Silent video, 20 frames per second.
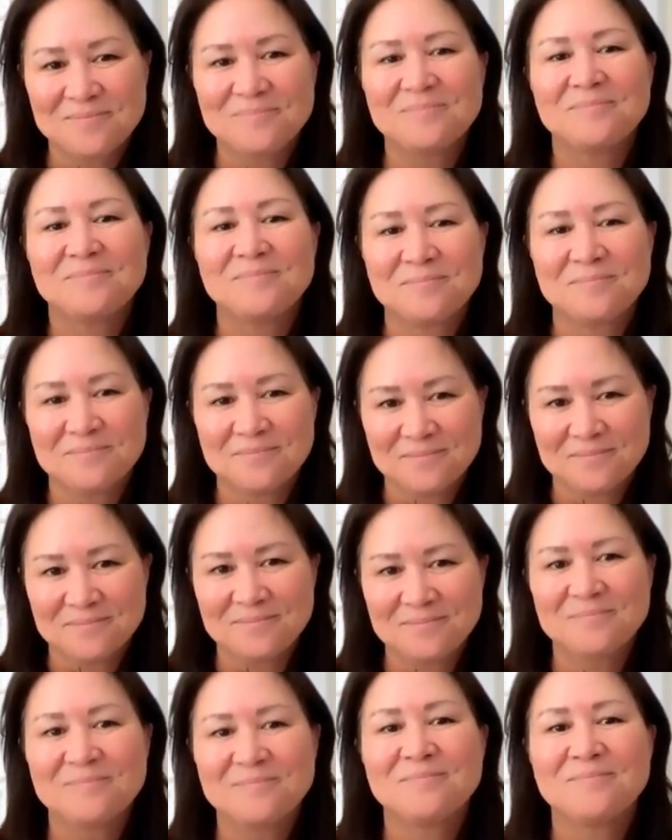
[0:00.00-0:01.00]

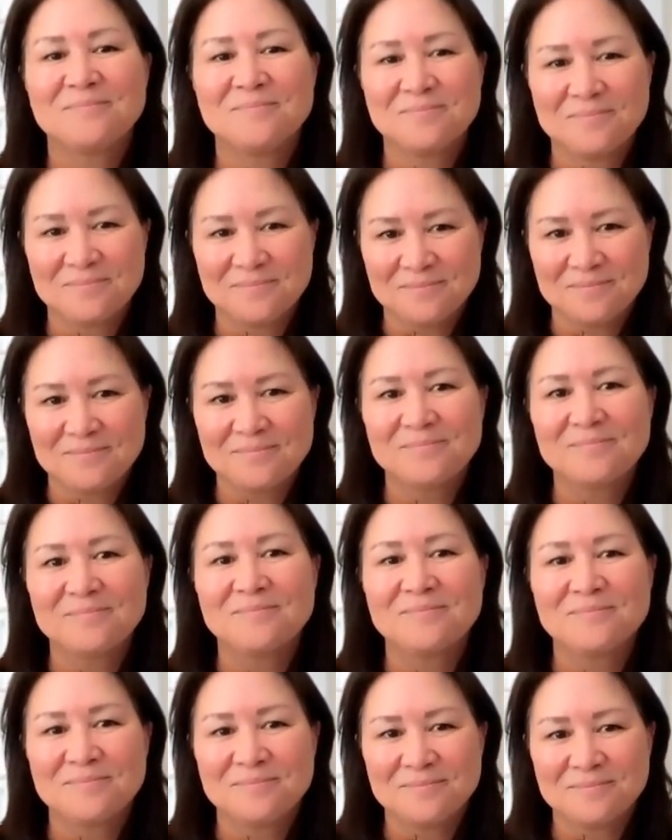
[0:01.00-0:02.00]

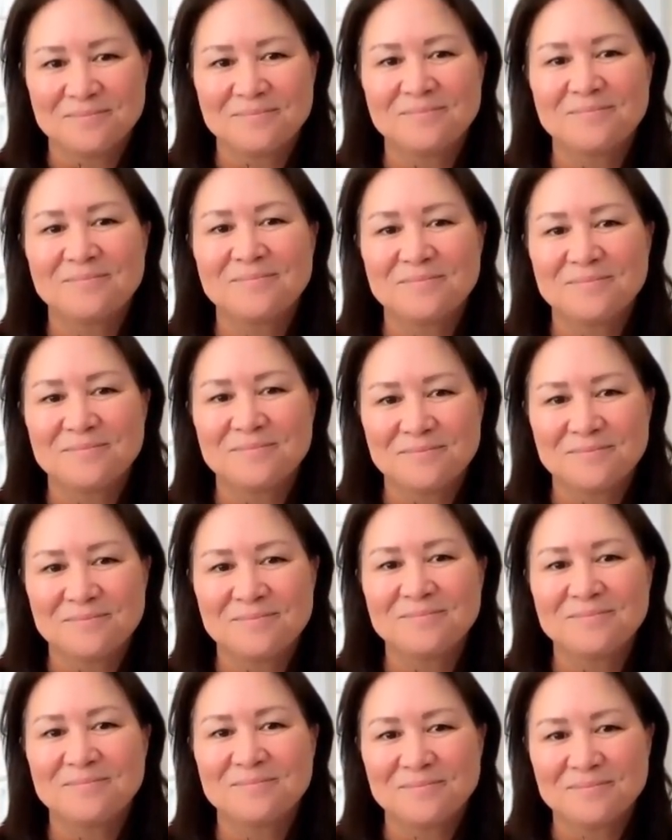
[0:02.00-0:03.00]

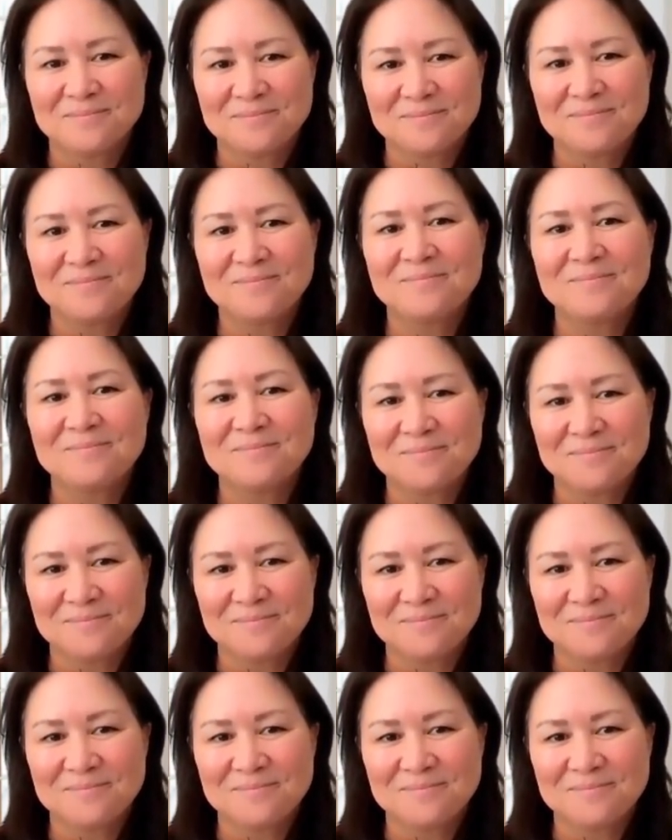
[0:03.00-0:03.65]
The person shown says nothing.